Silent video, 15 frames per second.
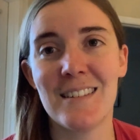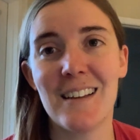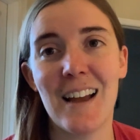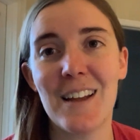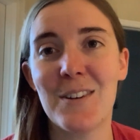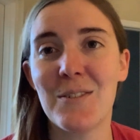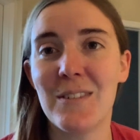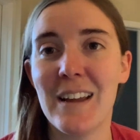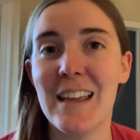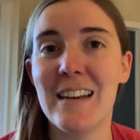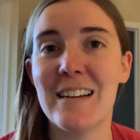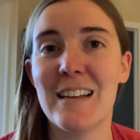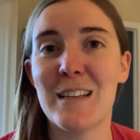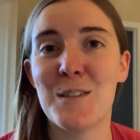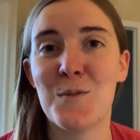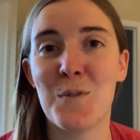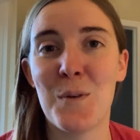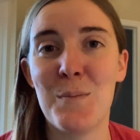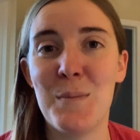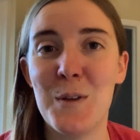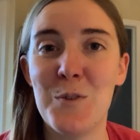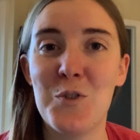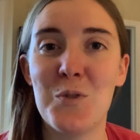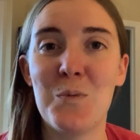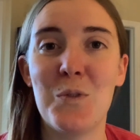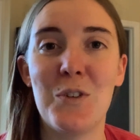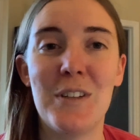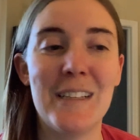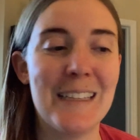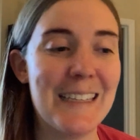God created us for
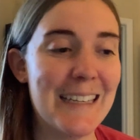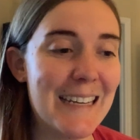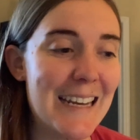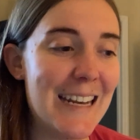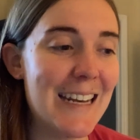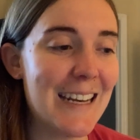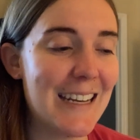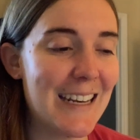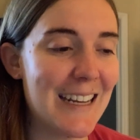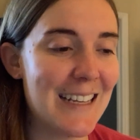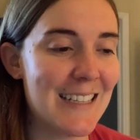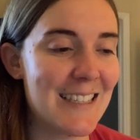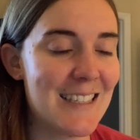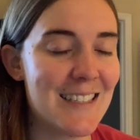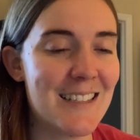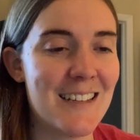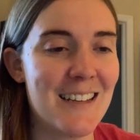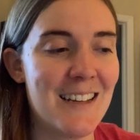mutual neededness.